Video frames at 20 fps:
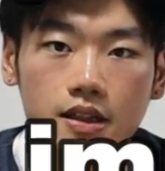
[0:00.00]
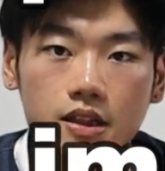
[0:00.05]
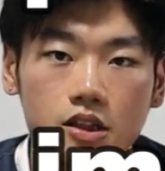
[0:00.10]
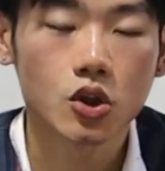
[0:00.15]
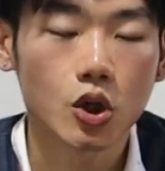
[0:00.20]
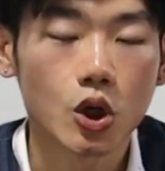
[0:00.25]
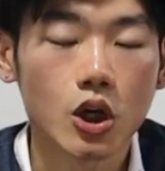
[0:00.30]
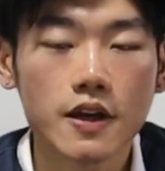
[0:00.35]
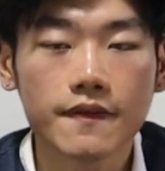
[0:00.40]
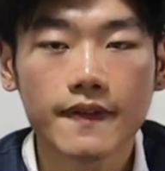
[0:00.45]

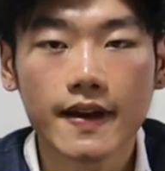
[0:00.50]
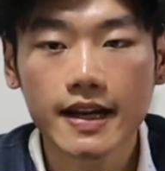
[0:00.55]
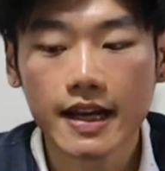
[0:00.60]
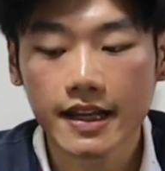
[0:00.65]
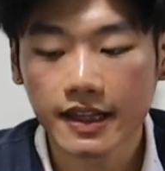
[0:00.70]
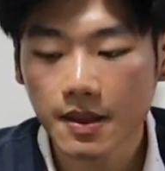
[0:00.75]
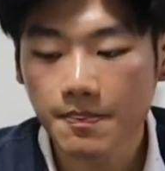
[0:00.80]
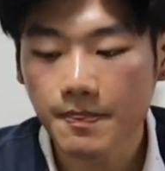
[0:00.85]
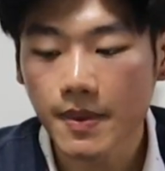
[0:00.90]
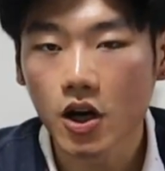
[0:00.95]
So if an
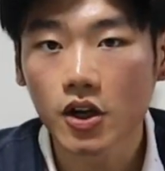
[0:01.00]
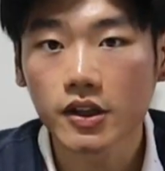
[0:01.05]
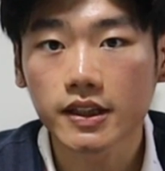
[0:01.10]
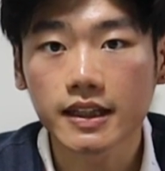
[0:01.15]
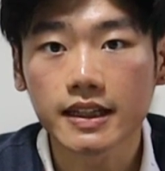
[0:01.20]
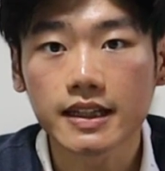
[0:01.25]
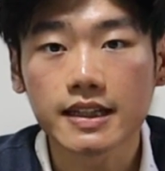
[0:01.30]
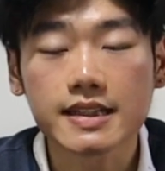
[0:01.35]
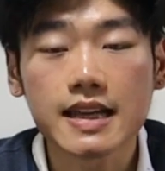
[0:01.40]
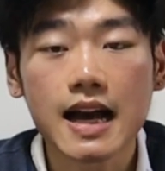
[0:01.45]

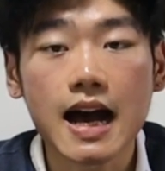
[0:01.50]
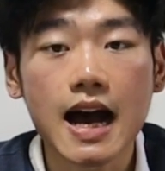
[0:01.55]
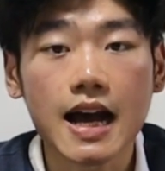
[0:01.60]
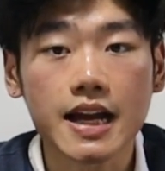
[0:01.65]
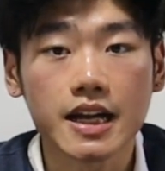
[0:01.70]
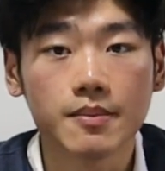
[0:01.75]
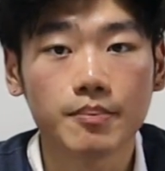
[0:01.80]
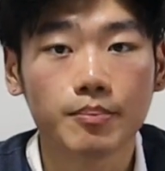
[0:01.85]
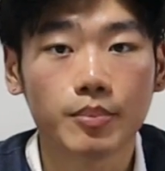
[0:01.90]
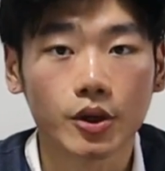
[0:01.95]
antibiotic is
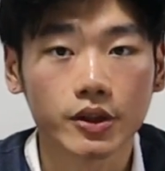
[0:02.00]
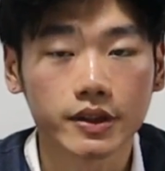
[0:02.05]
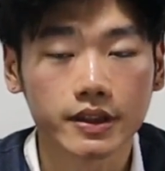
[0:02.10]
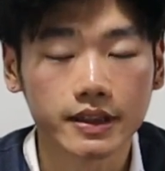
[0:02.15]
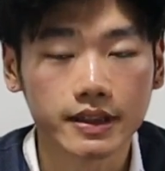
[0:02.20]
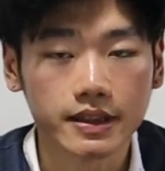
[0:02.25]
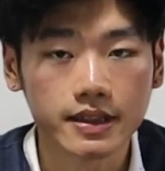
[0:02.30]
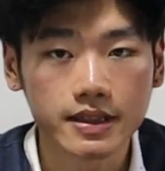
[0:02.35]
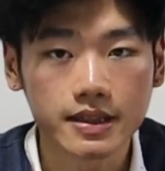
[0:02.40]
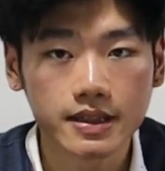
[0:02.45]
high
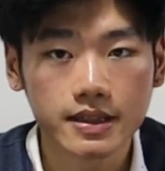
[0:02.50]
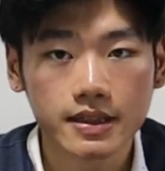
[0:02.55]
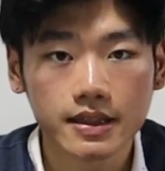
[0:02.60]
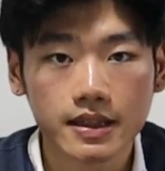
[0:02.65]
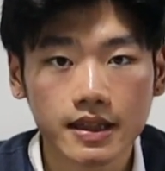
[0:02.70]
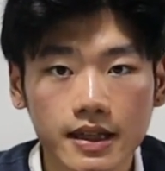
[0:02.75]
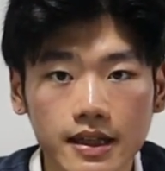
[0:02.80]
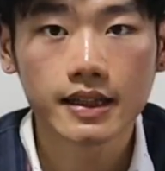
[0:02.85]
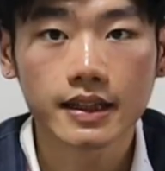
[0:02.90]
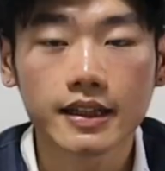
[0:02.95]
importance,
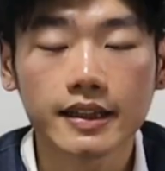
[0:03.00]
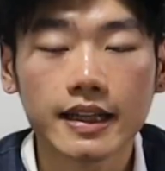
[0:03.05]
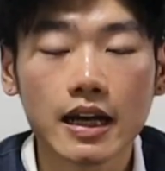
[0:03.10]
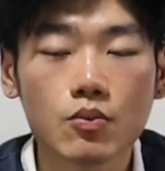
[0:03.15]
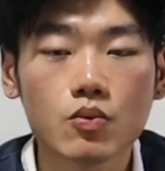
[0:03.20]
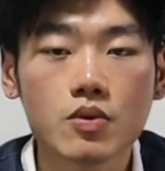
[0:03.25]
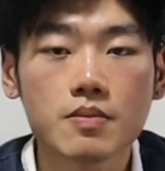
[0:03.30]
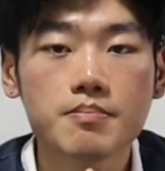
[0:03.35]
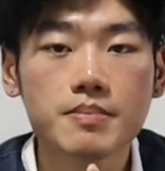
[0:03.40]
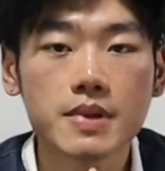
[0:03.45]
then
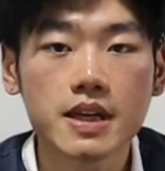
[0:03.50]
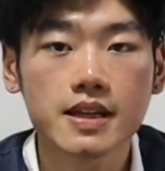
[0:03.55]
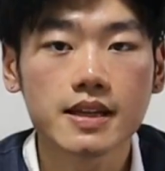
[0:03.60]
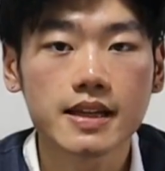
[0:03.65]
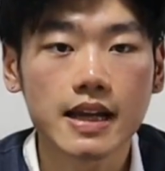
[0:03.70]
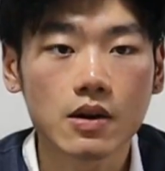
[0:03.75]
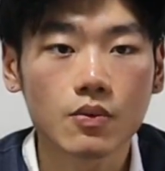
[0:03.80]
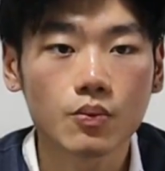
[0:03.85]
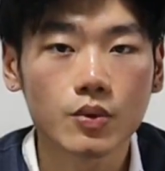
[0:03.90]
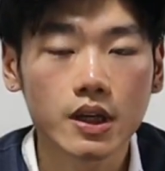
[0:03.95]
that would mean
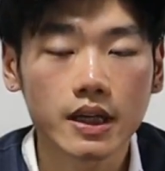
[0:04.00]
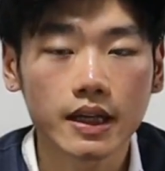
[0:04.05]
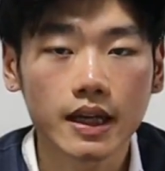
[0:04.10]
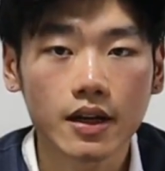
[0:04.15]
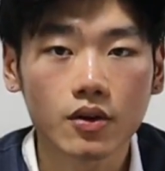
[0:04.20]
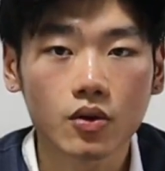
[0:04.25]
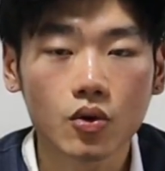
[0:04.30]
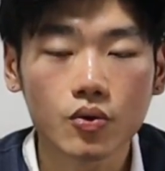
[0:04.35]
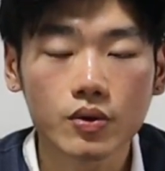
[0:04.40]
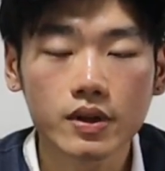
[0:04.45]
that we
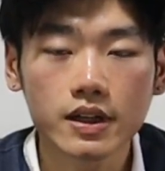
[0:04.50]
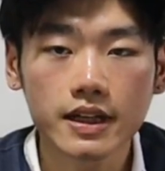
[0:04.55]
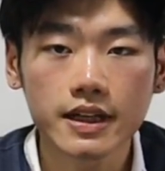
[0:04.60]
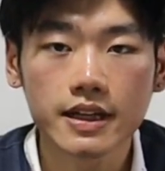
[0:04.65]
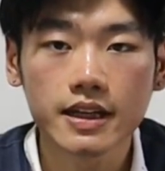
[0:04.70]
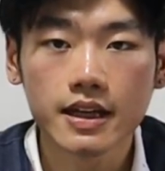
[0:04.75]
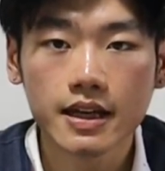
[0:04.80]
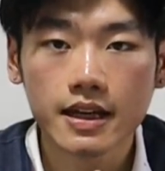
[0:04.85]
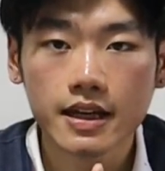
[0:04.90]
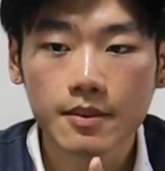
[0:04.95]
can
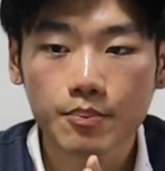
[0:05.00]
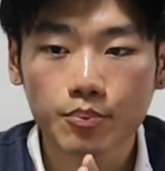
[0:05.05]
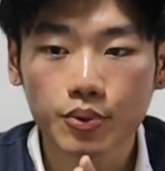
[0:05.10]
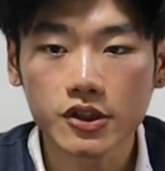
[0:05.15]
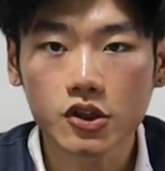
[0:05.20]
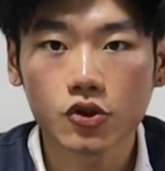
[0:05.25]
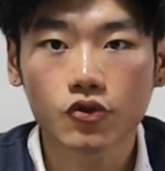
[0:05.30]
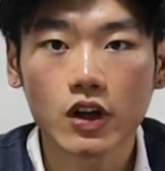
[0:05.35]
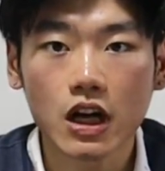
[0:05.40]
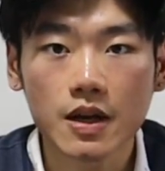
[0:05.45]
only
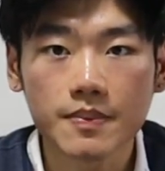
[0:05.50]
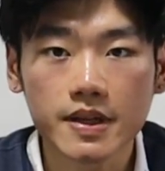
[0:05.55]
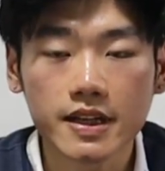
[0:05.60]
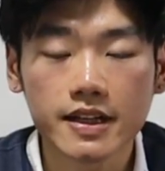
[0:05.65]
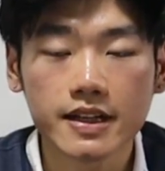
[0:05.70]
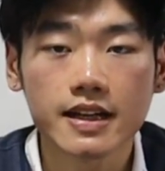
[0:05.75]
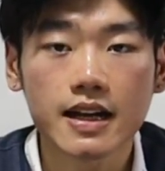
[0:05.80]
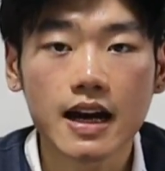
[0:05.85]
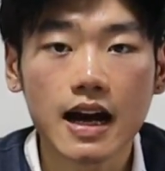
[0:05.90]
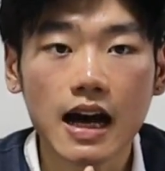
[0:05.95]
prescribe
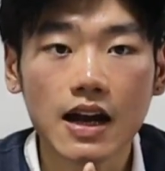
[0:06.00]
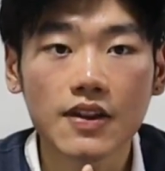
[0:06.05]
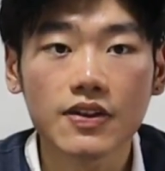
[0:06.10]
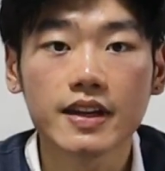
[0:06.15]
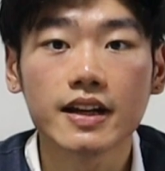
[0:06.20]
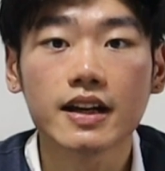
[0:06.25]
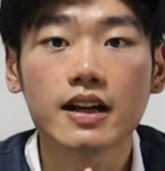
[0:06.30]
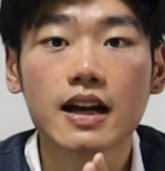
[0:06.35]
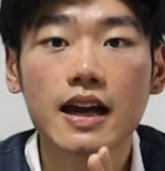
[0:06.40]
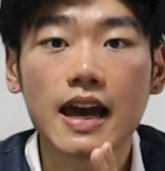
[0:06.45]
it
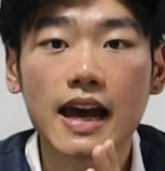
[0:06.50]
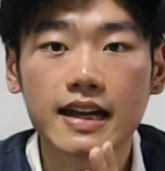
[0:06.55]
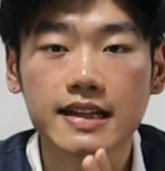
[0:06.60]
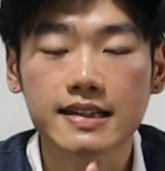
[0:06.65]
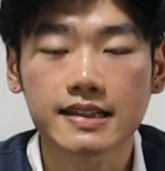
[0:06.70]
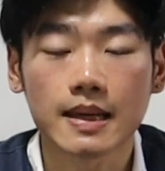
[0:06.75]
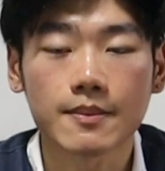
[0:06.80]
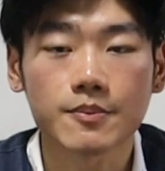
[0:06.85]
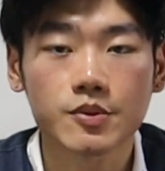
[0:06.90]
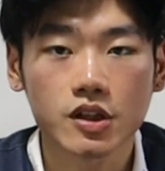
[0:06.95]
under
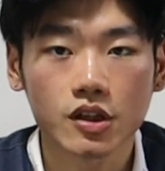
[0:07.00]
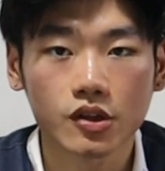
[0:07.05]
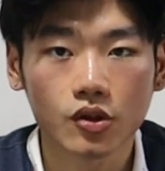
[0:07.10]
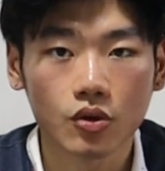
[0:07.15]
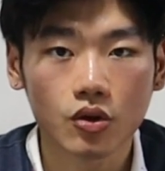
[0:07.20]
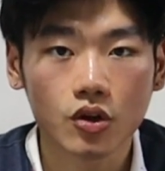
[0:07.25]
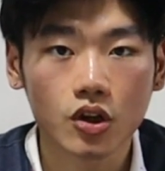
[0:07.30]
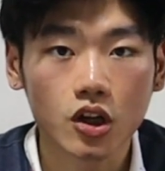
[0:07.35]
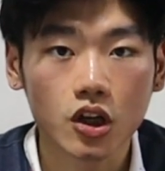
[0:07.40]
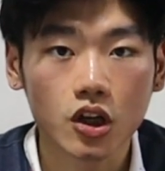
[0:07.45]
exceptional